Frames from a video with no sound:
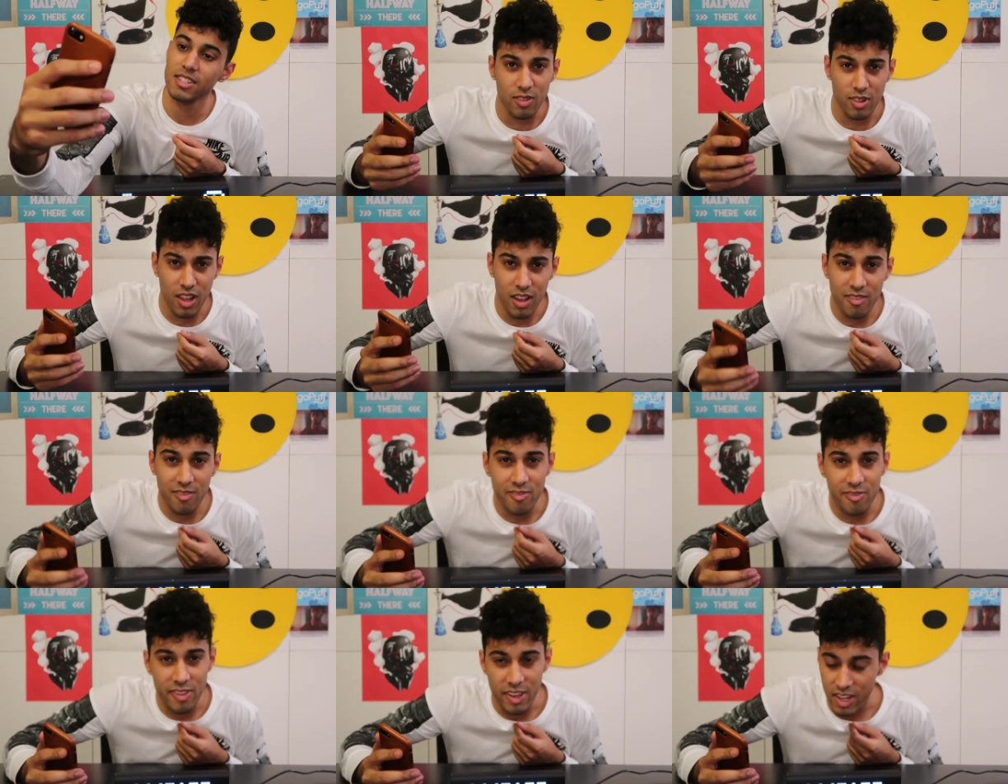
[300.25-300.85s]

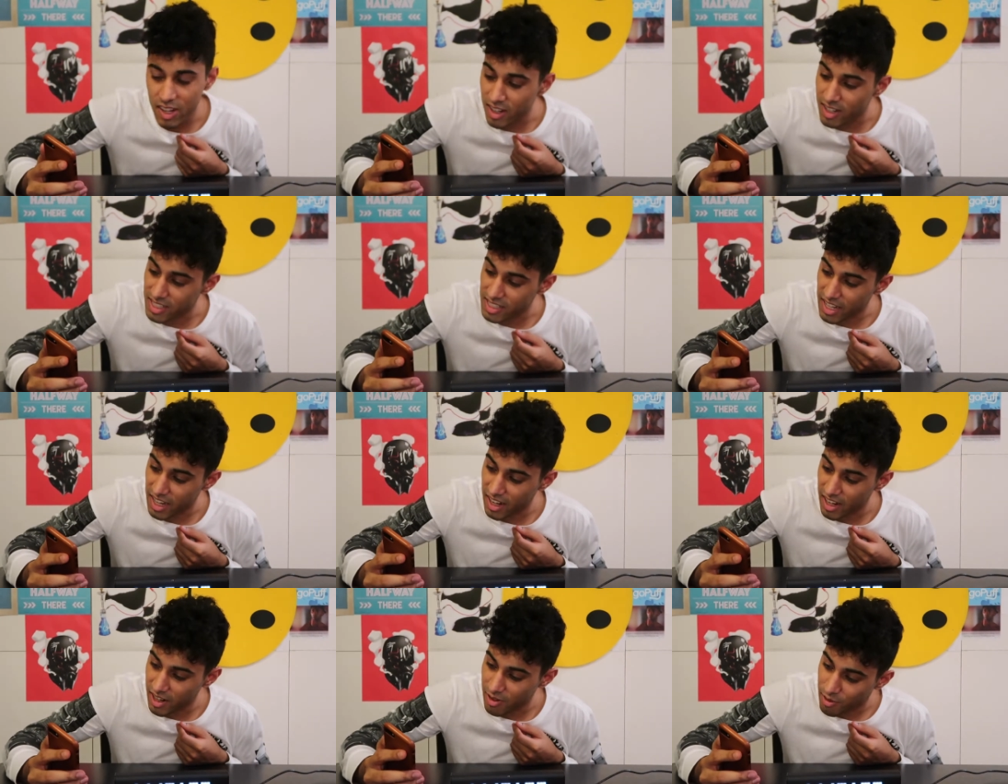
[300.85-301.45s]
Love Finger
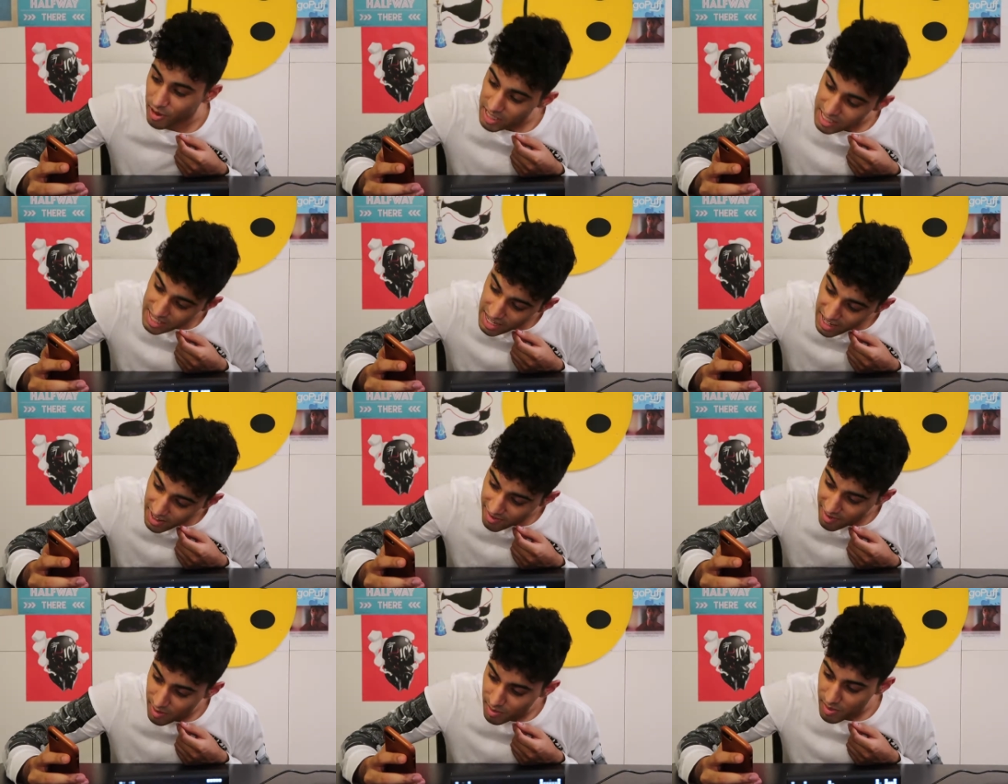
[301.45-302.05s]
Scanner, what does
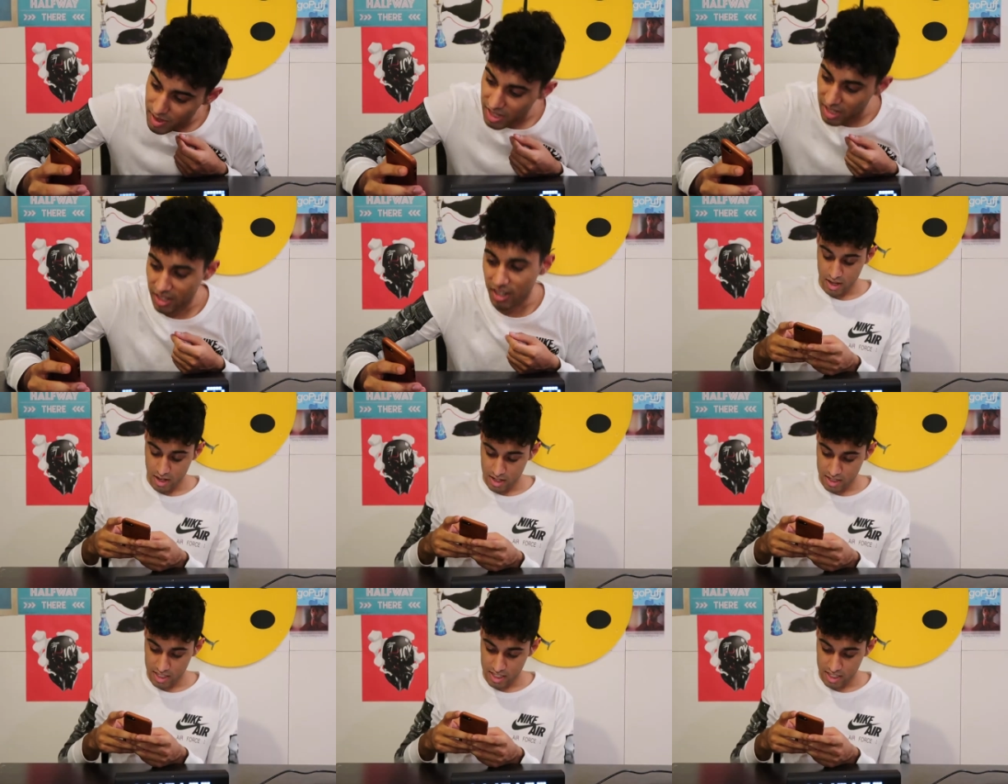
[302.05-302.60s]
that even mean?